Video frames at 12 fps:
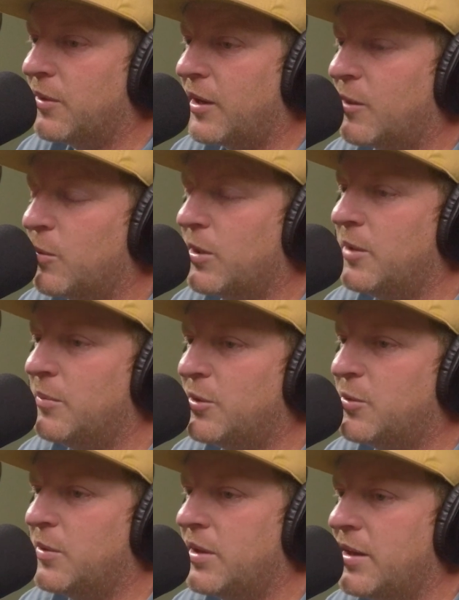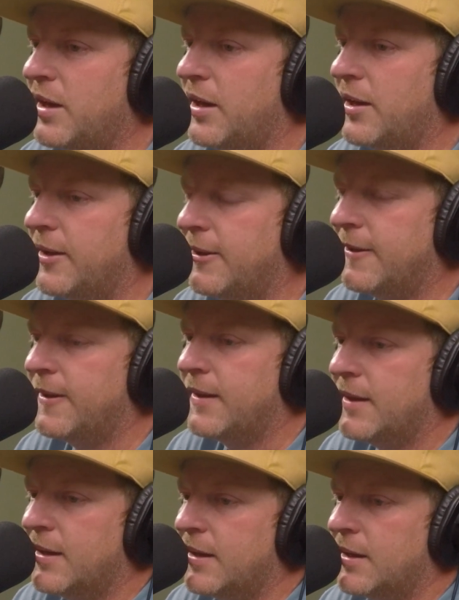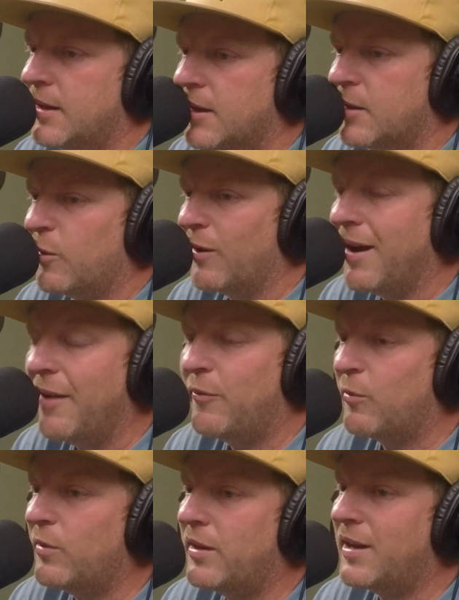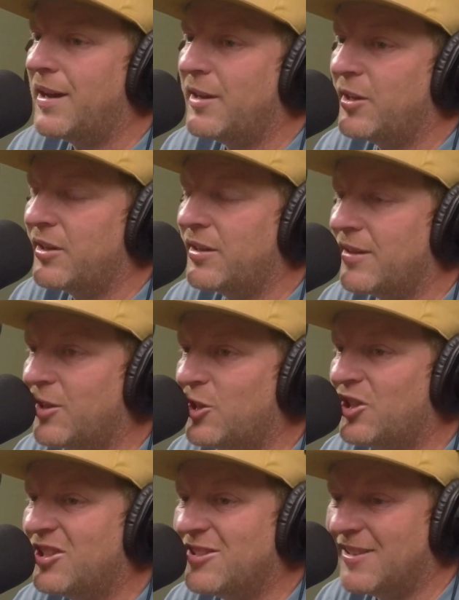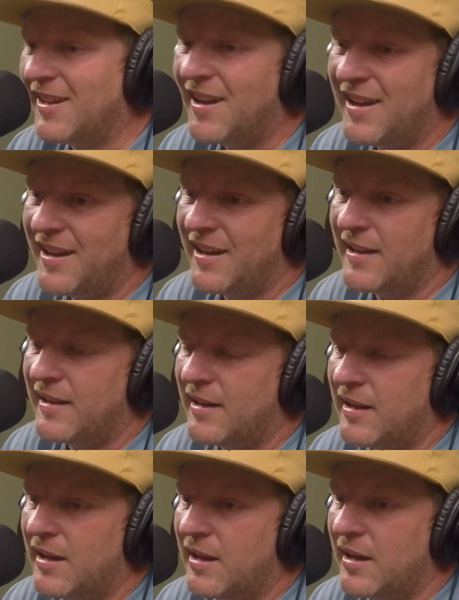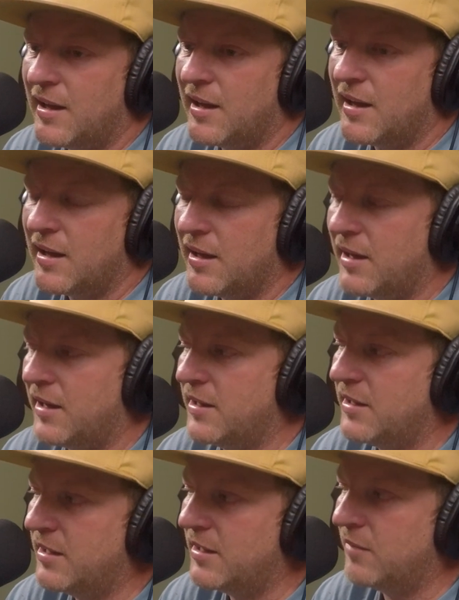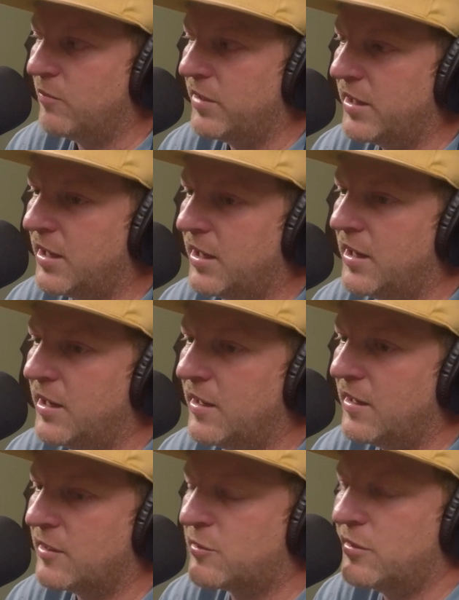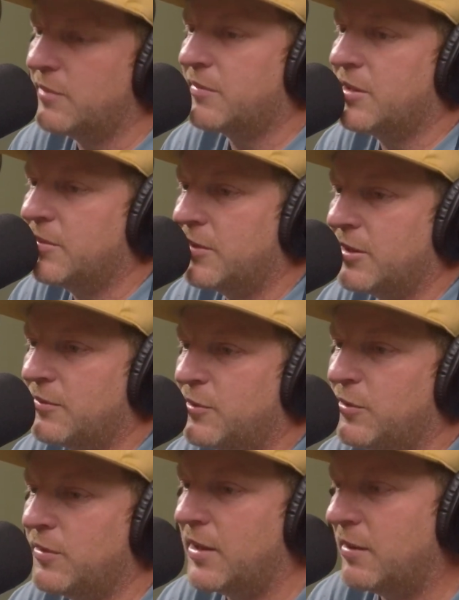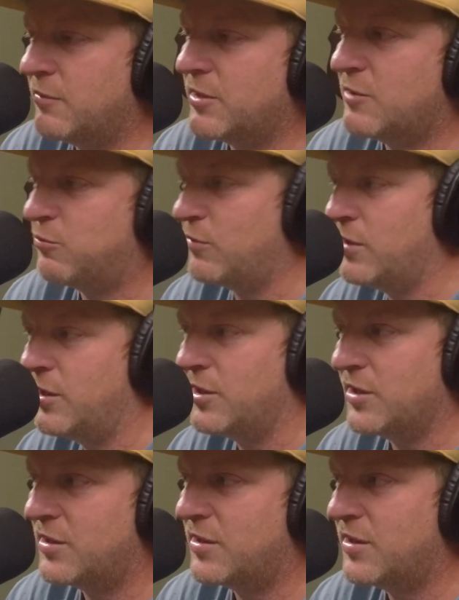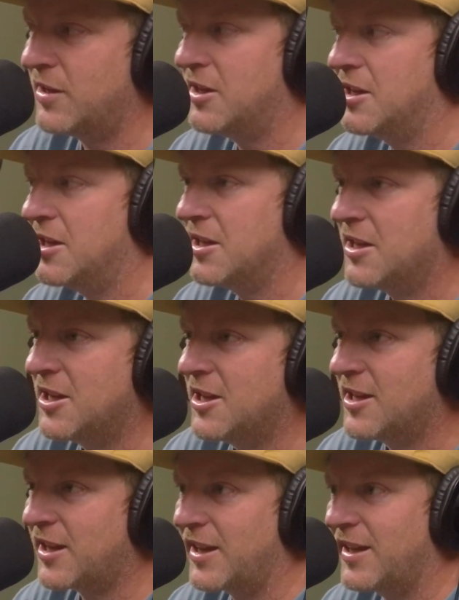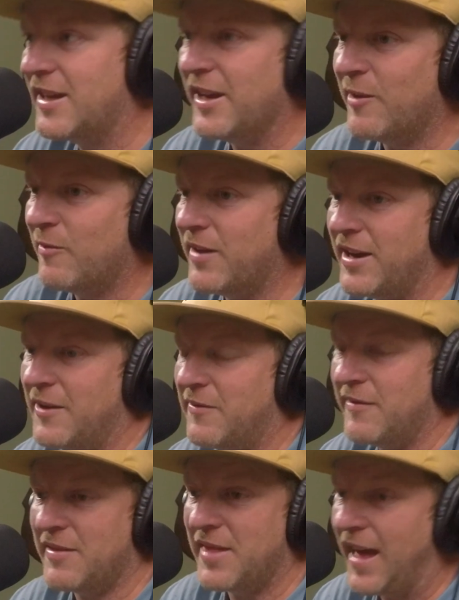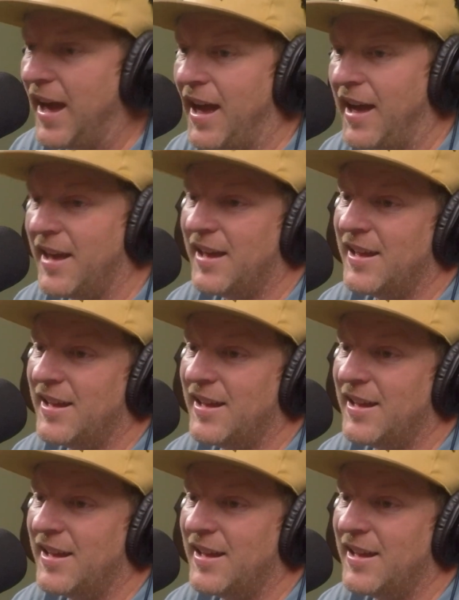Like we're in between that. Haven't really got to hunt a lot. I have hunted hardly at all. And then we got a trip coming up too that I'm just really just ready for it to be here. Getting ready for that.